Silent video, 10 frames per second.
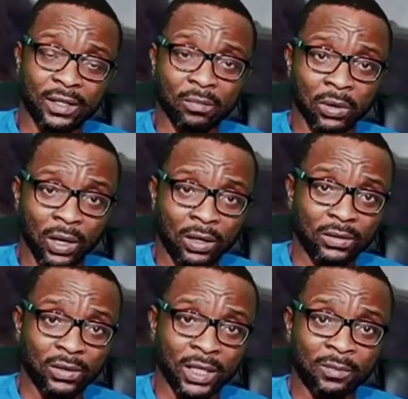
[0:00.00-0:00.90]
bloc
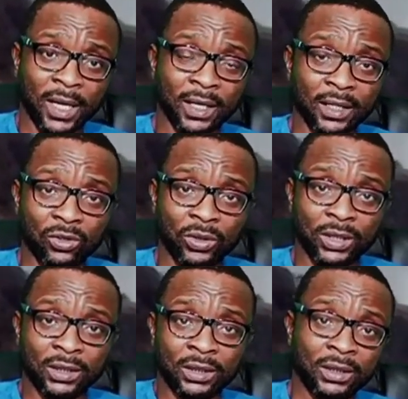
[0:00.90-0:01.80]
led by
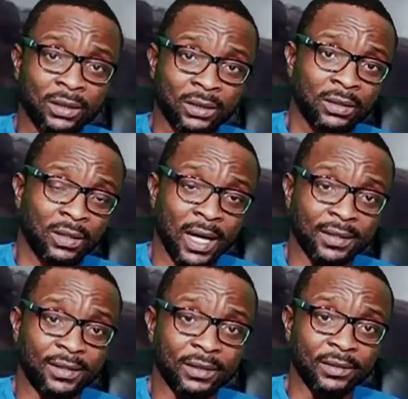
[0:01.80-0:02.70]
Tony Nnamdi,